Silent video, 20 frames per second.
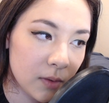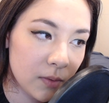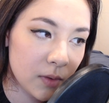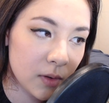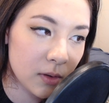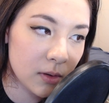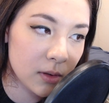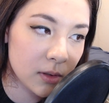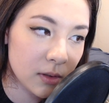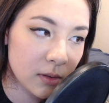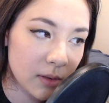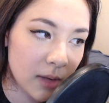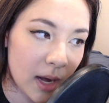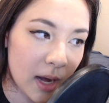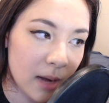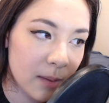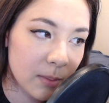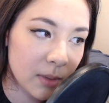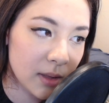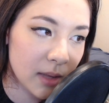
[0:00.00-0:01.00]
you could do
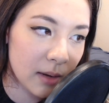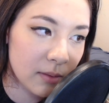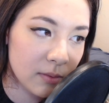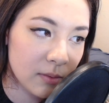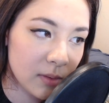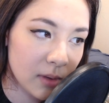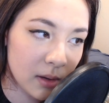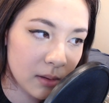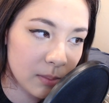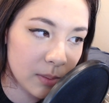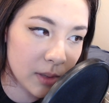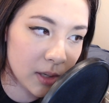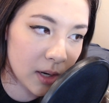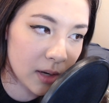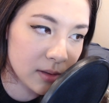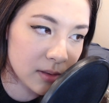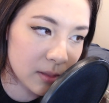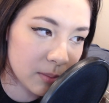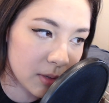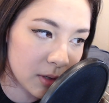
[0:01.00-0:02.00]
that, I mean that that'd be
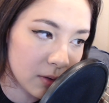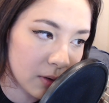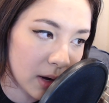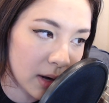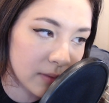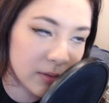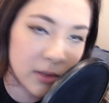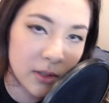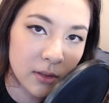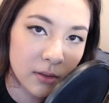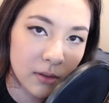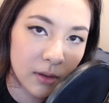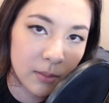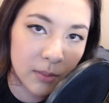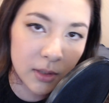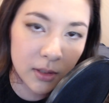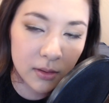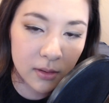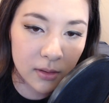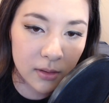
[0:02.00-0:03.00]
nice. I mean you don't have to. I
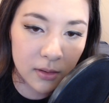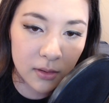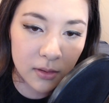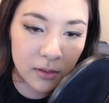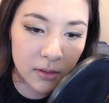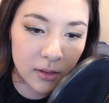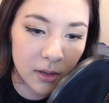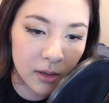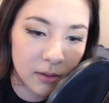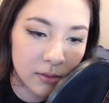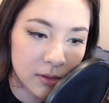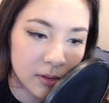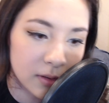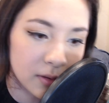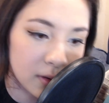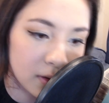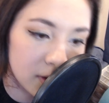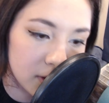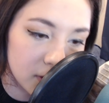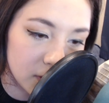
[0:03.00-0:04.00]
mean you know, it's
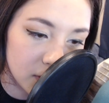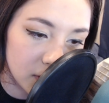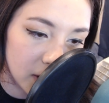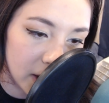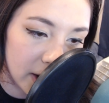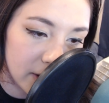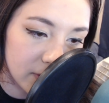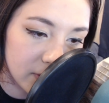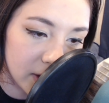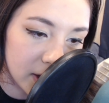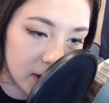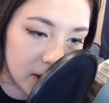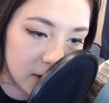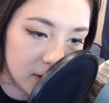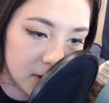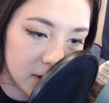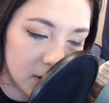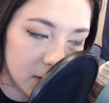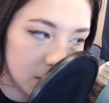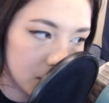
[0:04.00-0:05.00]
your it's your life. I can't
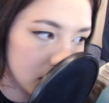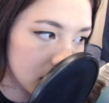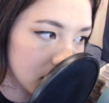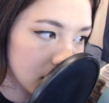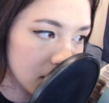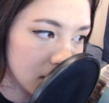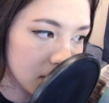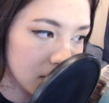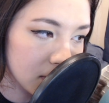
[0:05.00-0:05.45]
tell you what to do.